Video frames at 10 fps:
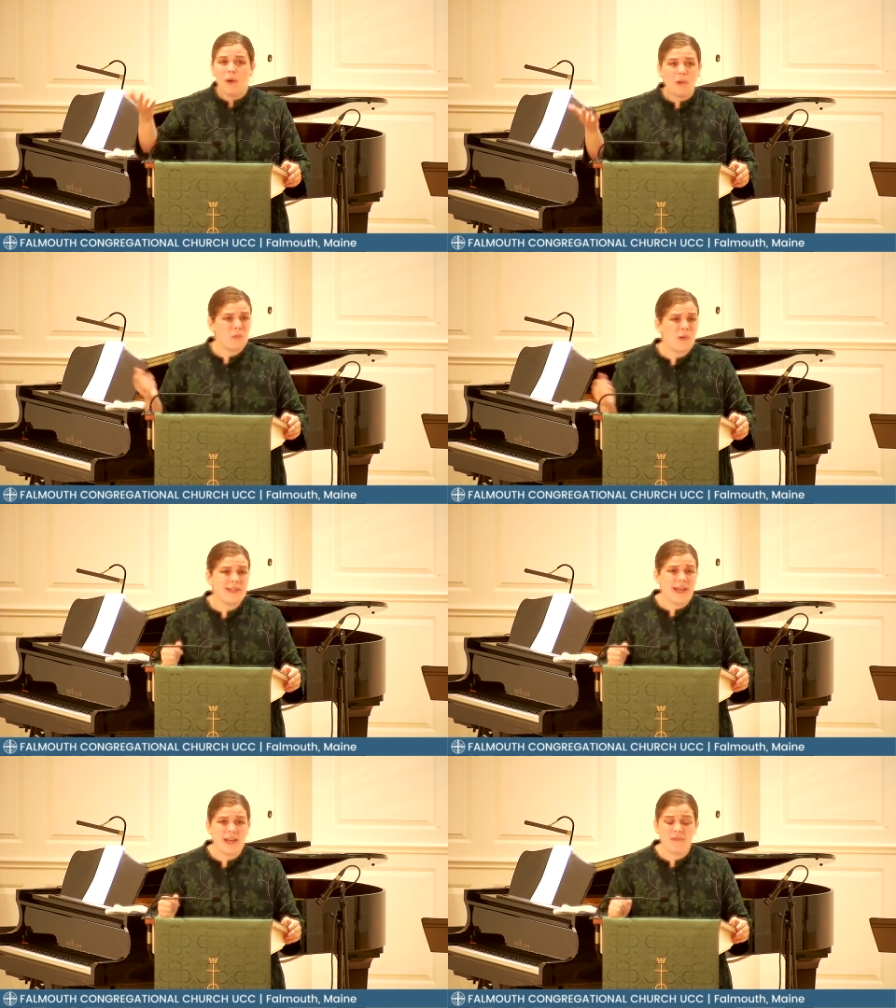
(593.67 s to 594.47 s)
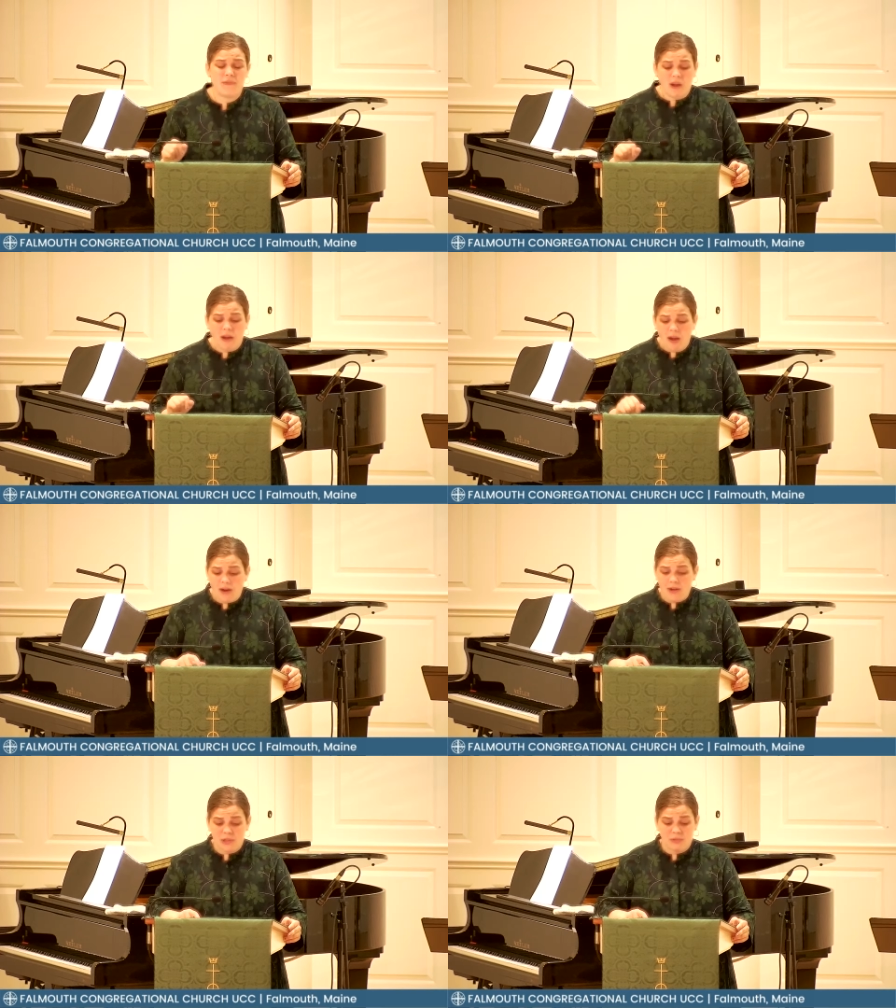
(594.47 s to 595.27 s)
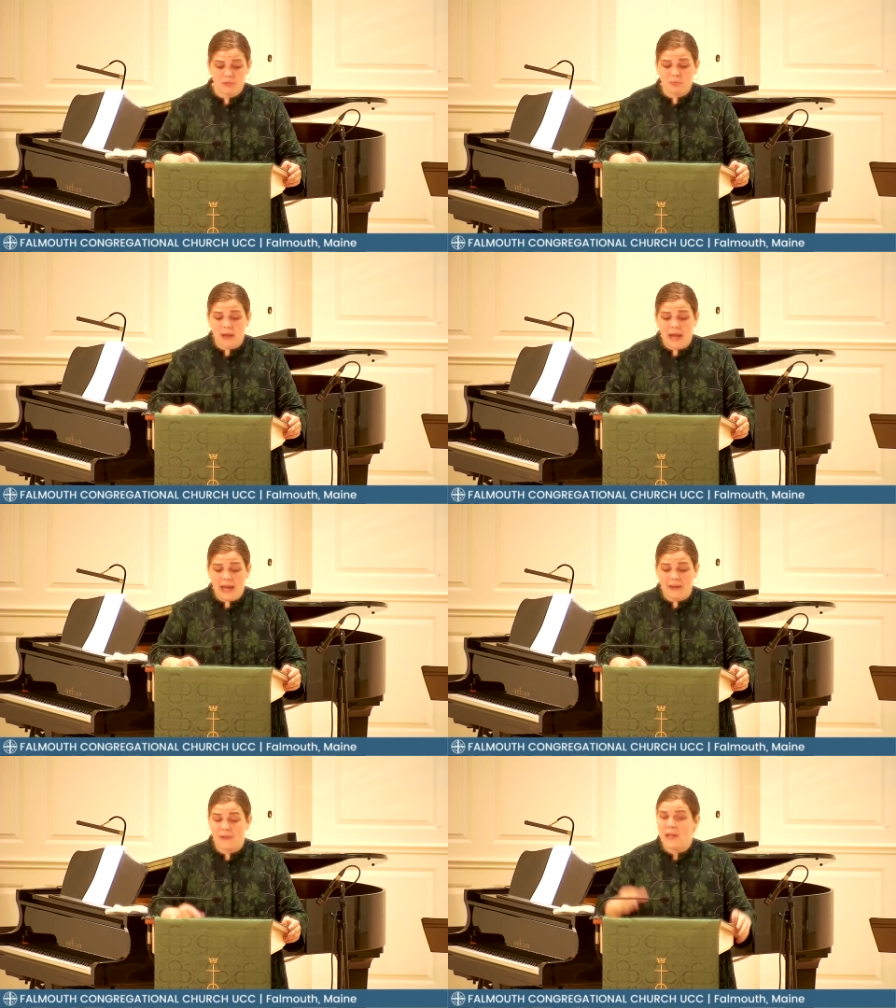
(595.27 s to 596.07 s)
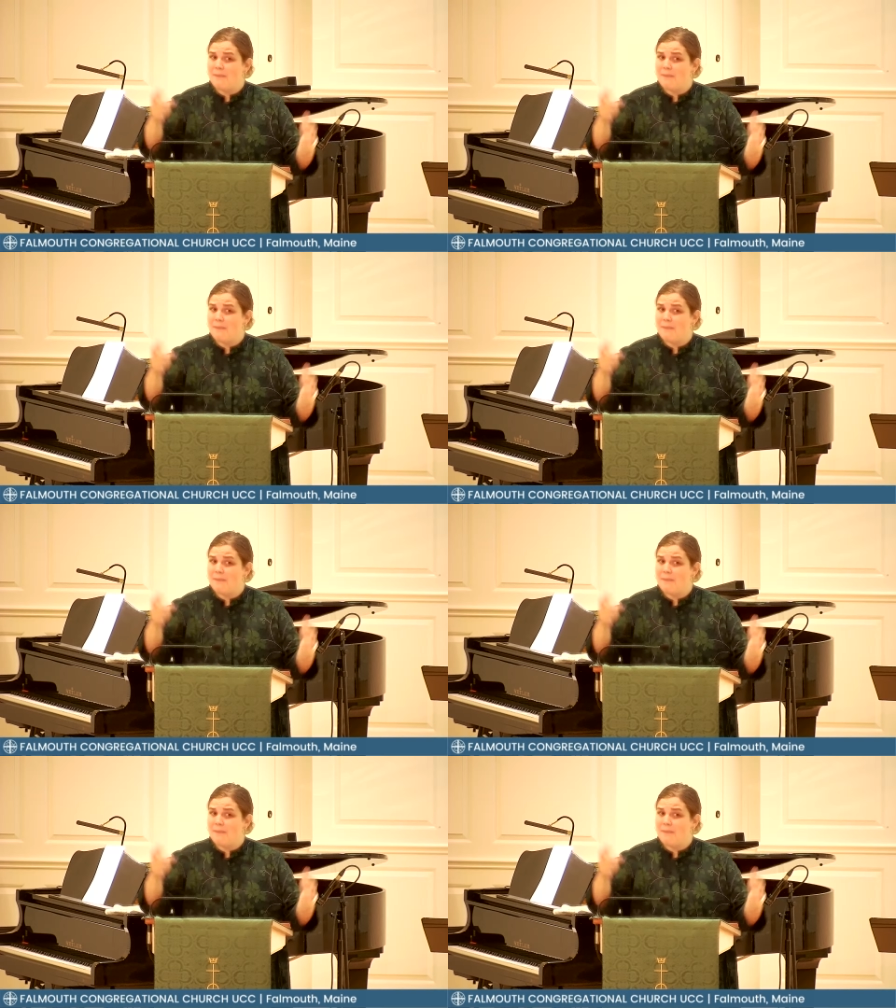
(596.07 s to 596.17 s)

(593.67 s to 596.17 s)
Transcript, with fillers: or what kind of car you drive,